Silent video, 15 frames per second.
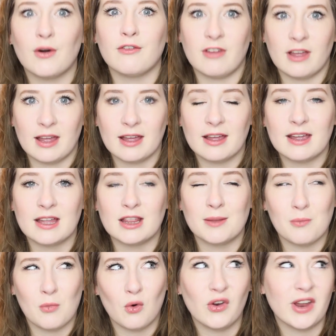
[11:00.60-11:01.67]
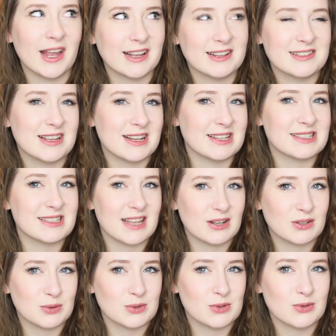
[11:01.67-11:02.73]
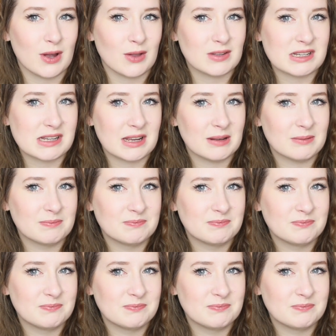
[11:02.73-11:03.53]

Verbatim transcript: of it in the morning until it settles throughout the day.